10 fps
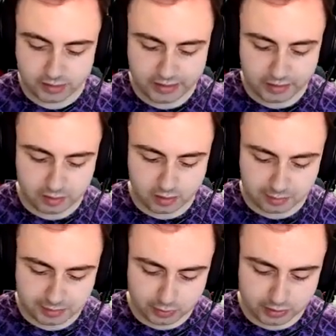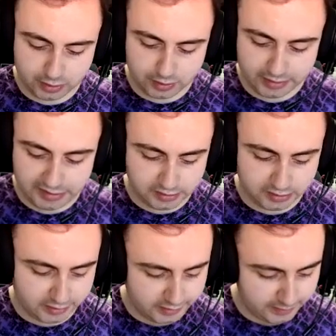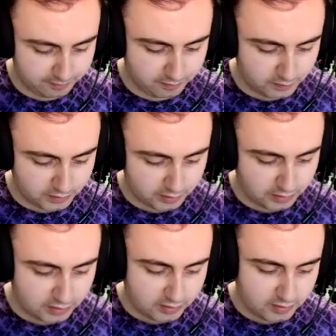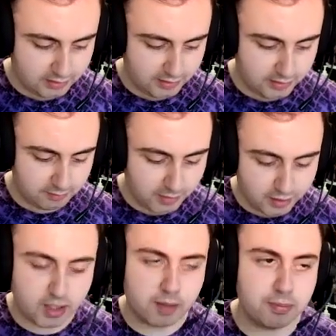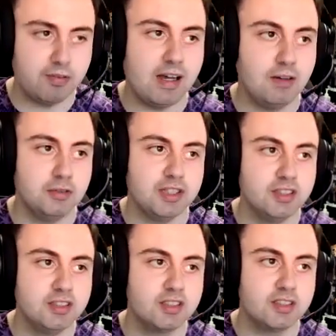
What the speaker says: Yeah, I put all the locations in it. A couple of houses.